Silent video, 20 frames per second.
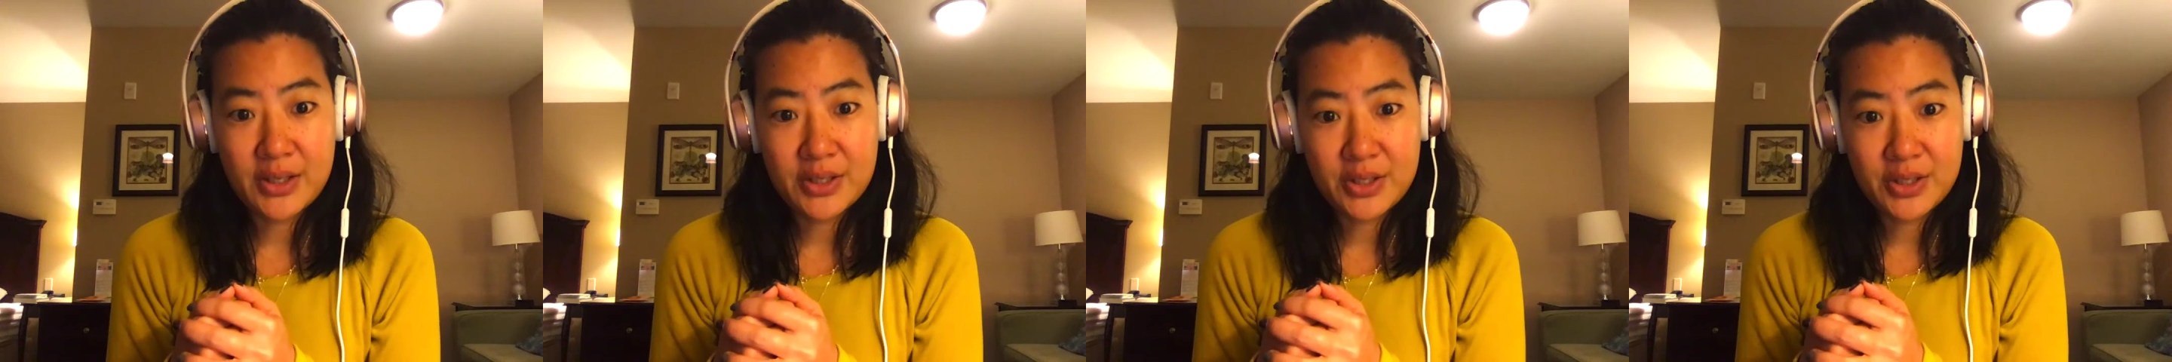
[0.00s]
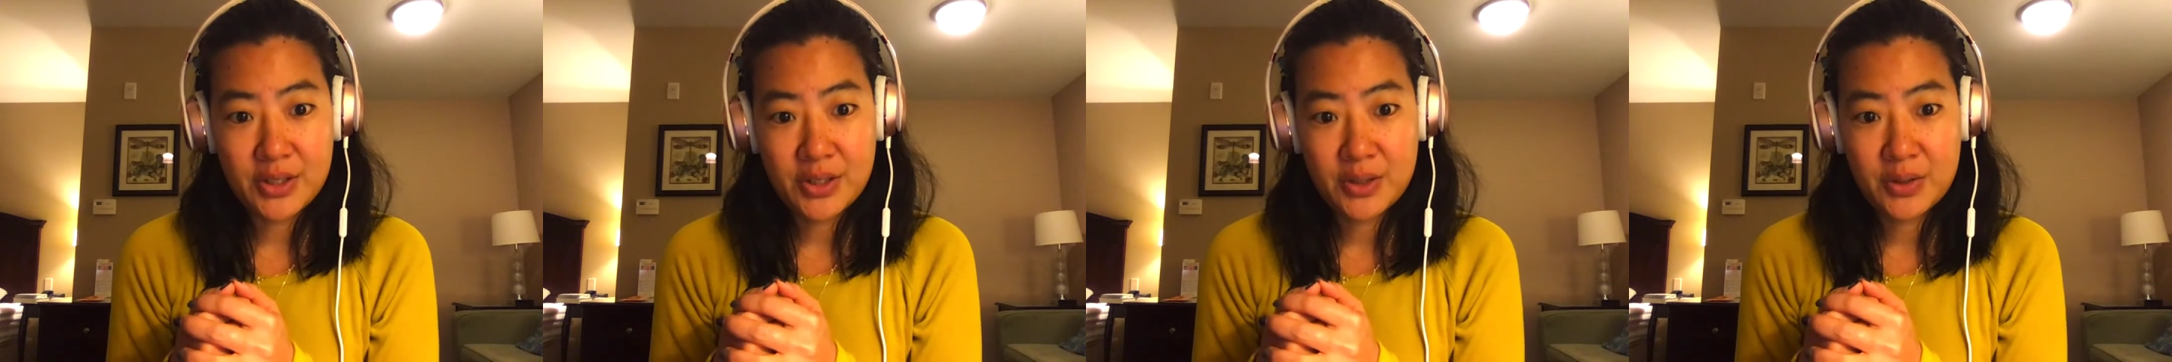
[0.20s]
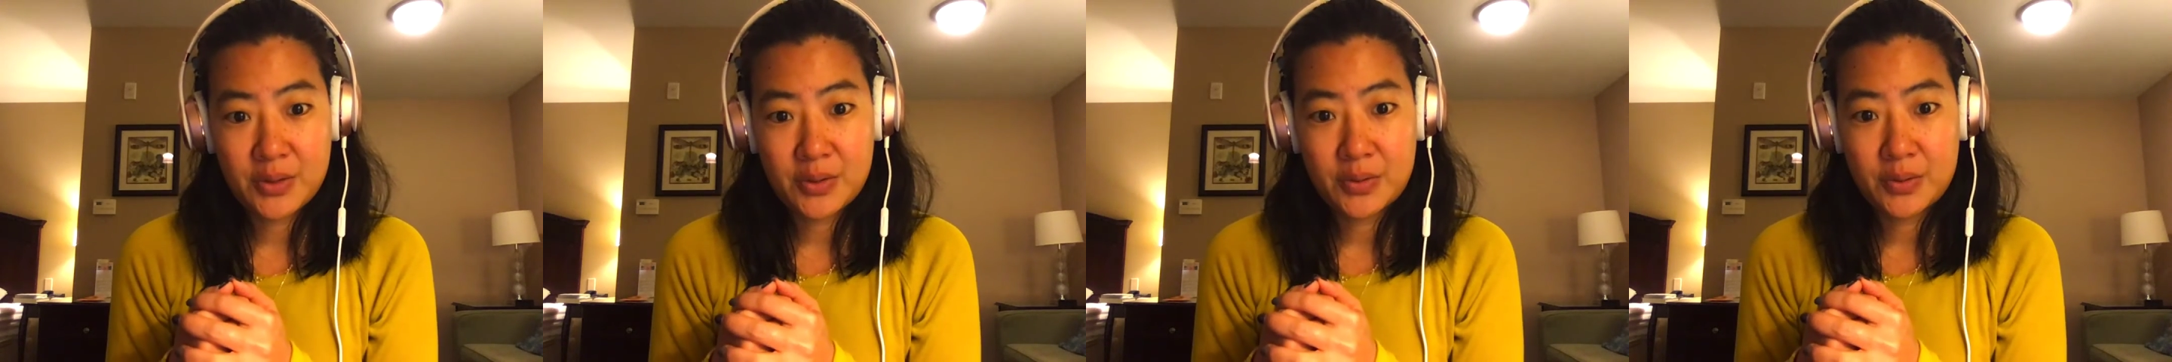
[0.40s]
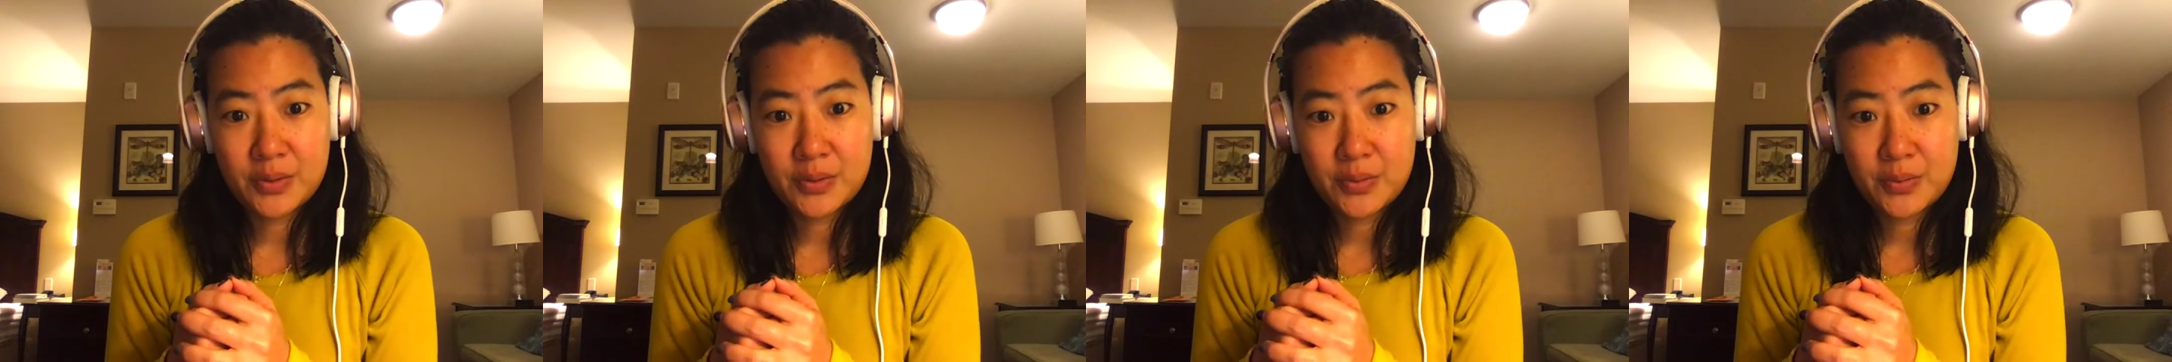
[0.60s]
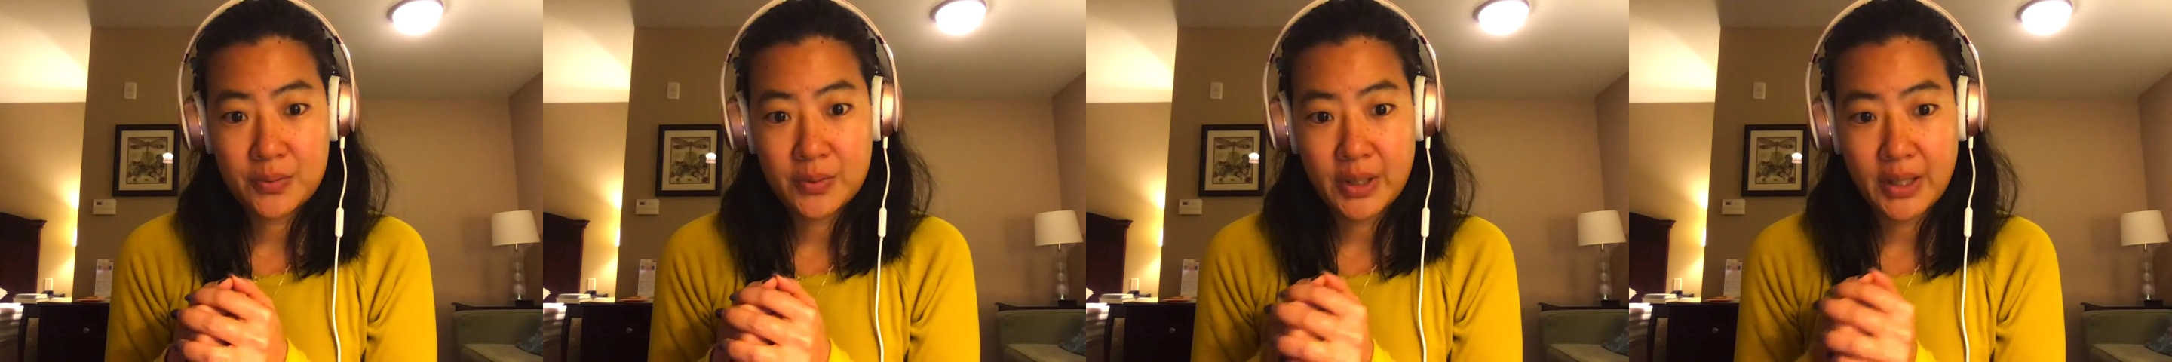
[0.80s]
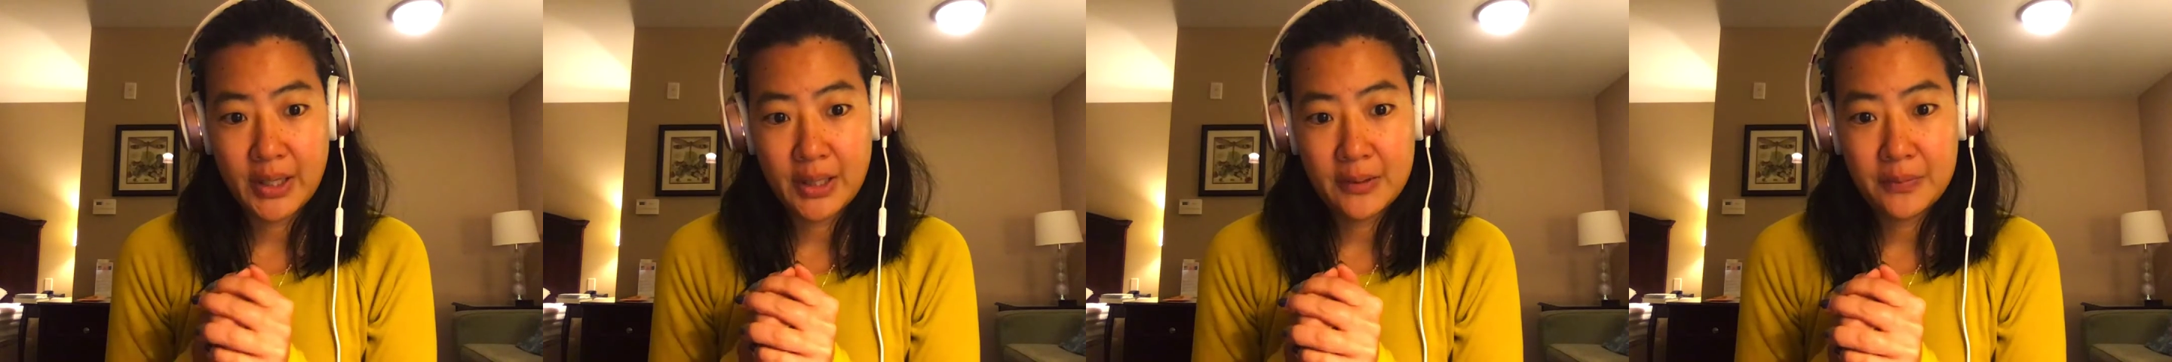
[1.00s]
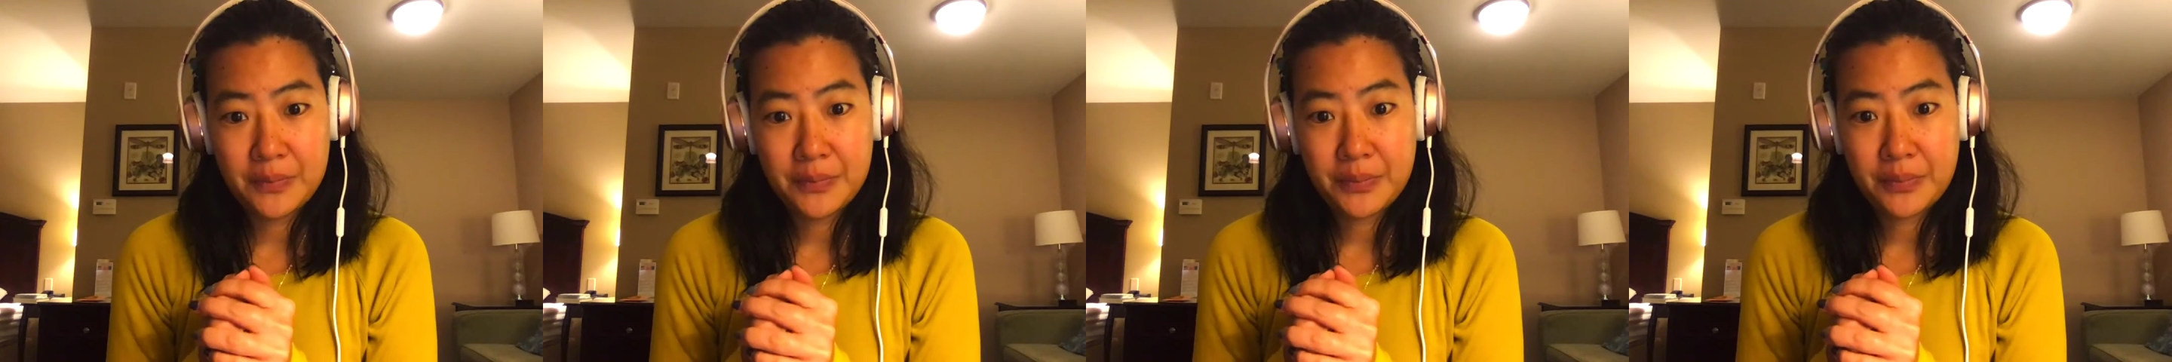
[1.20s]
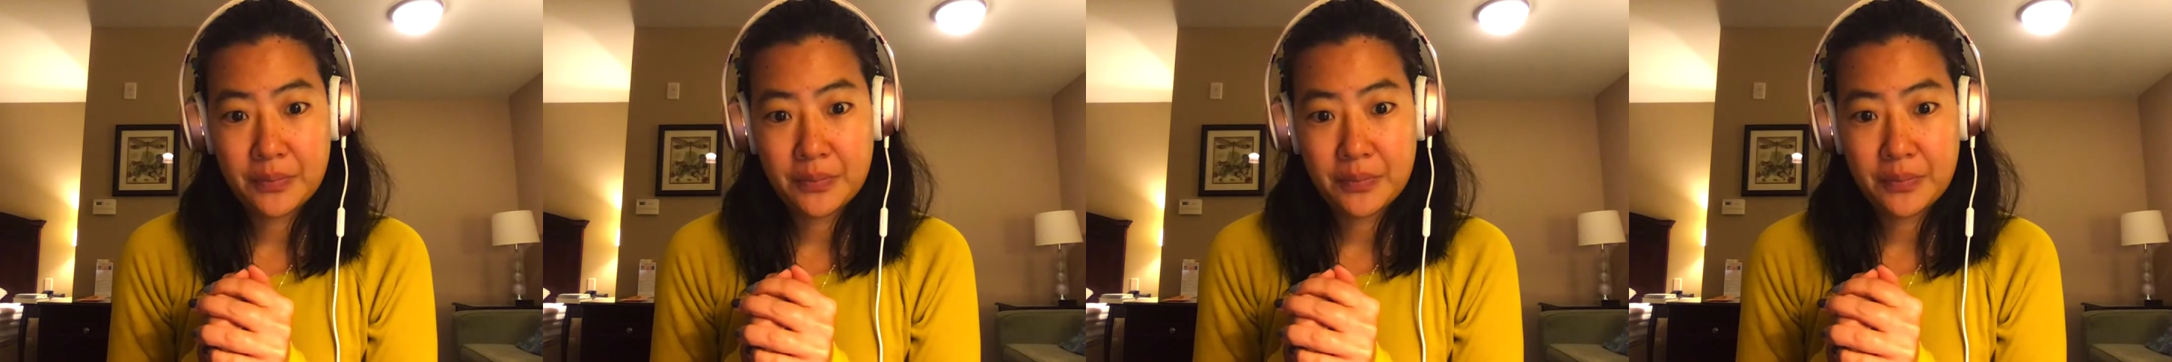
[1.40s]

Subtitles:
to, right?